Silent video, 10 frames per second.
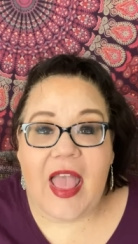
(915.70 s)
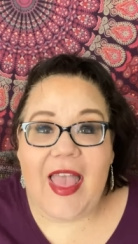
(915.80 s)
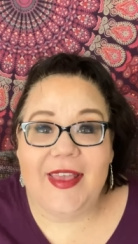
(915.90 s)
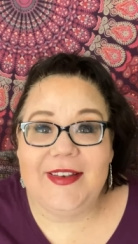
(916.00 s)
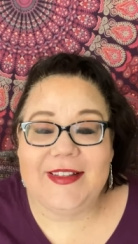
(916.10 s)

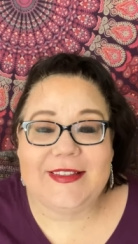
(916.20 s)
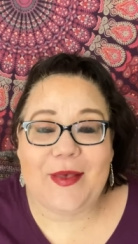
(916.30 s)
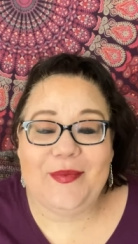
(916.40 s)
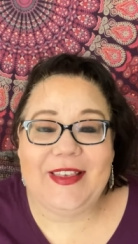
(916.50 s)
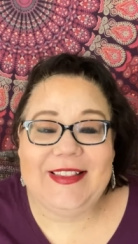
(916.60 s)
And
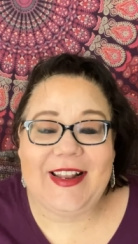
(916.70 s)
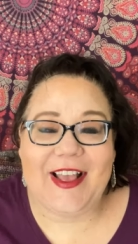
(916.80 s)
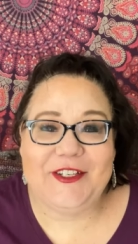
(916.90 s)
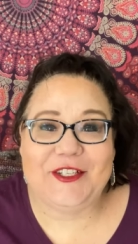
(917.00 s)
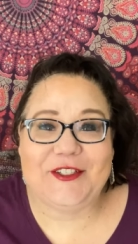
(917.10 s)
something that
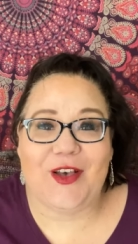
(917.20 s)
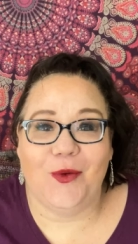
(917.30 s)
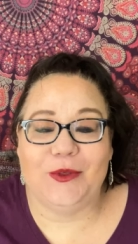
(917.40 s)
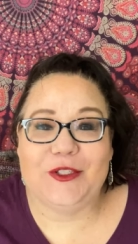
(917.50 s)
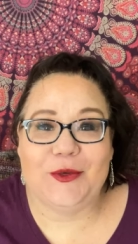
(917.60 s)
I just
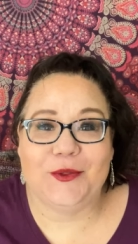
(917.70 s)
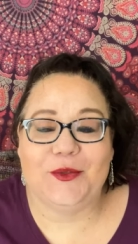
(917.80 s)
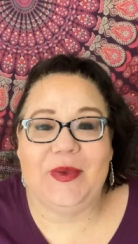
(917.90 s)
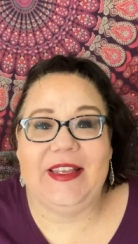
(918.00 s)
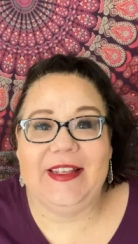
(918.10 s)
thought was so
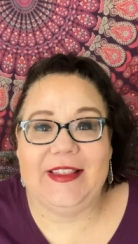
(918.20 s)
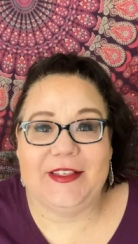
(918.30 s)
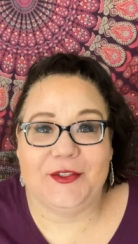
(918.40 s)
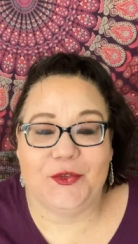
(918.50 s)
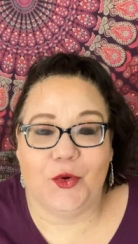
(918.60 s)
sweet in
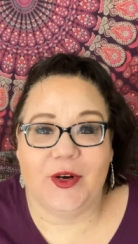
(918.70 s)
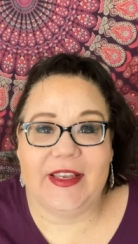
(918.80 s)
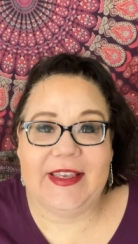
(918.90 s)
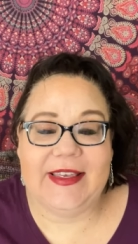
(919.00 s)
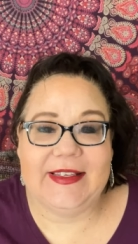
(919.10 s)
this
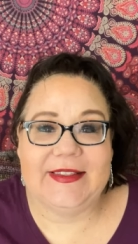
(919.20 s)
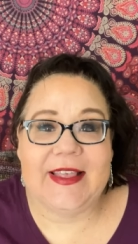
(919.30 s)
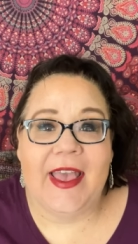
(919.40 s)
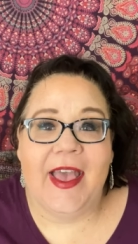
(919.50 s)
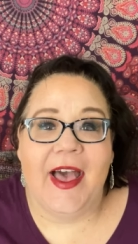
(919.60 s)
story is
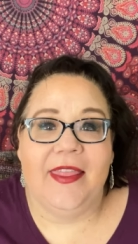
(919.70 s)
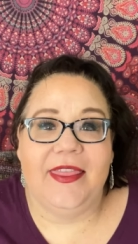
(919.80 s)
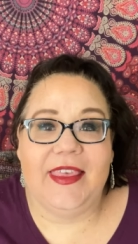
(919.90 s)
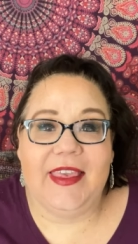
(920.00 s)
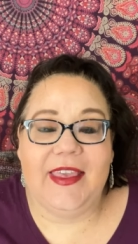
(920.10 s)

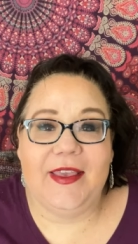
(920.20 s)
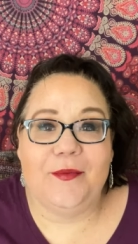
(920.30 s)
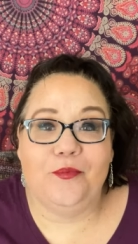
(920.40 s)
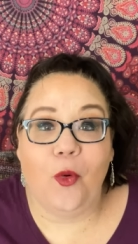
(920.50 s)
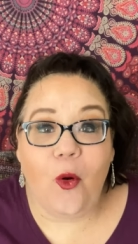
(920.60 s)
the
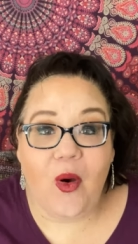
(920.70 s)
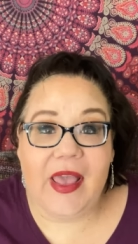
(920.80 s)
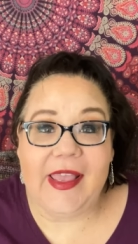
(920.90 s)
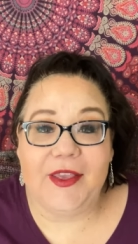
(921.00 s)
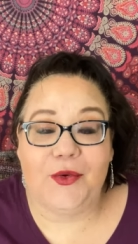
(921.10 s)

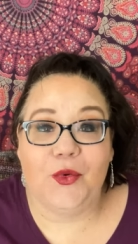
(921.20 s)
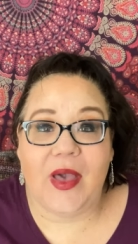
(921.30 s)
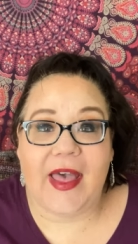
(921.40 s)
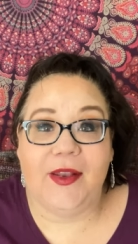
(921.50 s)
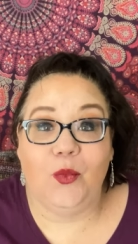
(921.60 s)
boy who
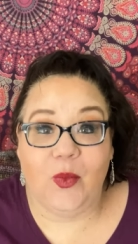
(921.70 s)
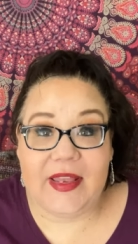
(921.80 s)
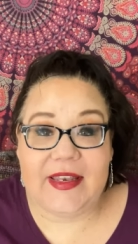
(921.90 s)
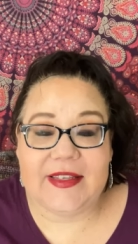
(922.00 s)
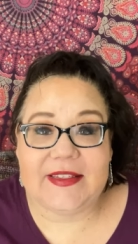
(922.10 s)
had
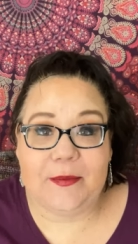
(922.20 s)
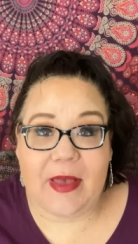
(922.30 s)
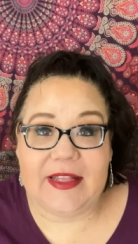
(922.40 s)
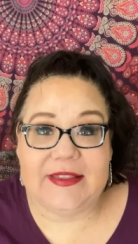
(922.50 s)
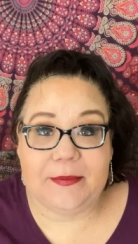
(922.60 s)
witnessed
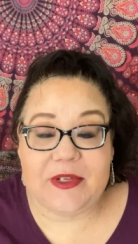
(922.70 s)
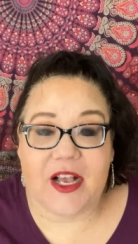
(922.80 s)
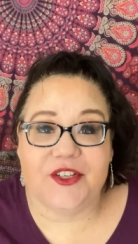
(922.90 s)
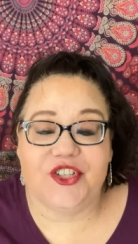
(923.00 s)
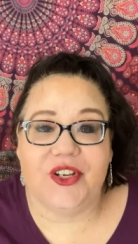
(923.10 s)
Ben's
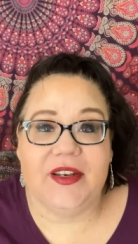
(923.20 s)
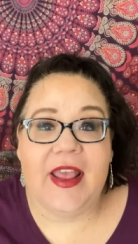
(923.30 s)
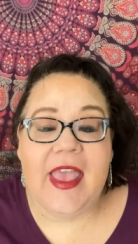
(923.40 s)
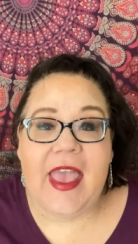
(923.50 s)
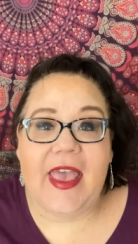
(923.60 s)
abduction
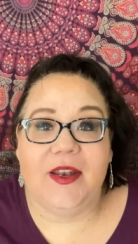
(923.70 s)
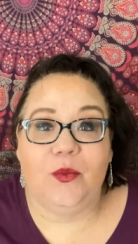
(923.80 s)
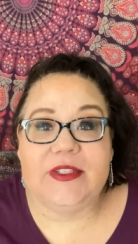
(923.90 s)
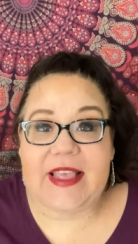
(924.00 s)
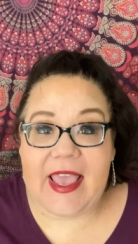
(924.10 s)

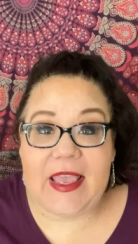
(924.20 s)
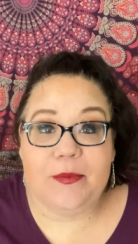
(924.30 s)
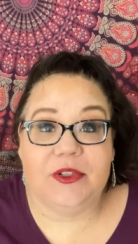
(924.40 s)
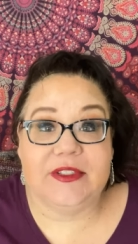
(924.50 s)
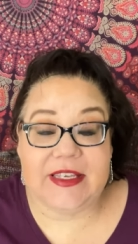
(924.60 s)
and was
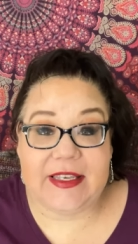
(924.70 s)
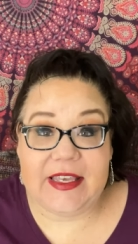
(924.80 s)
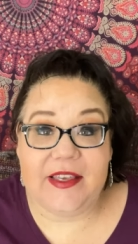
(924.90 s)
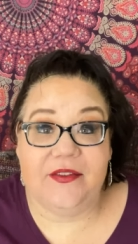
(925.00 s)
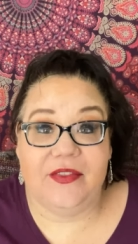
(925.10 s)
able to
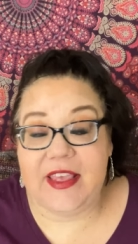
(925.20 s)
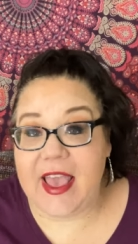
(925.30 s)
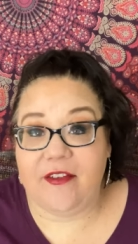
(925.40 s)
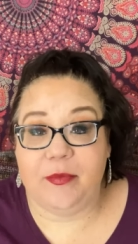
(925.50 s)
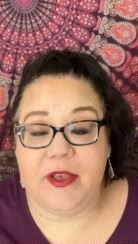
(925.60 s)
give the
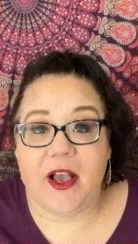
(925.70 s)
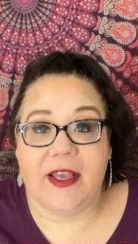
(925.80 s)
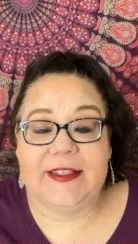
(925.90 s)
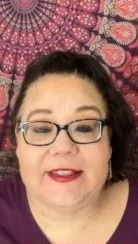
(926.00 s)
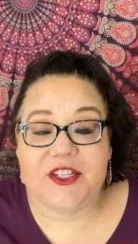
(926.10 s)

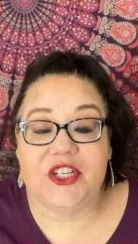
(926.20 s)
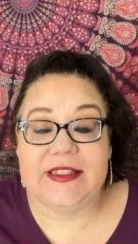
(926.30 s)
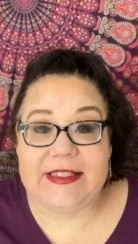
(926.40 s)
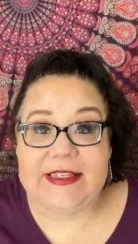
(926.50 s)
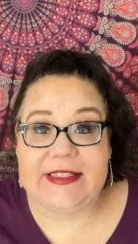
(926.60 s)
FBI such a
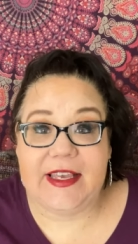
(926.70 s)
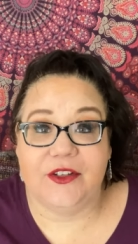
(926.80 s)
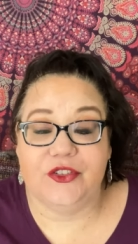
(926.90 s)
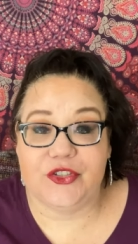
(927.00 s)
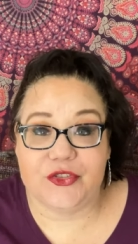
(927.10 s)

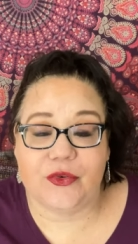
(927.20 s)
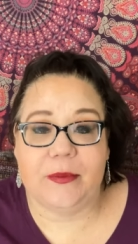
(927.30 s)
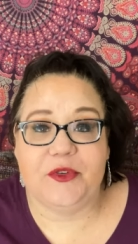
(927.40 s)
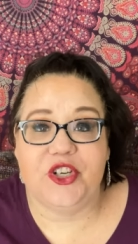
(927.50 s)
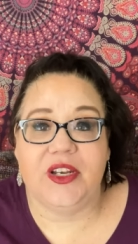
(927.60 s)
detailed
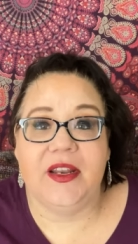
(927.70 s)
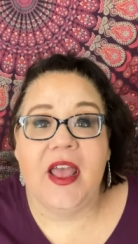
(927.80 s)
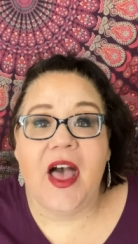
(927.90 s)
description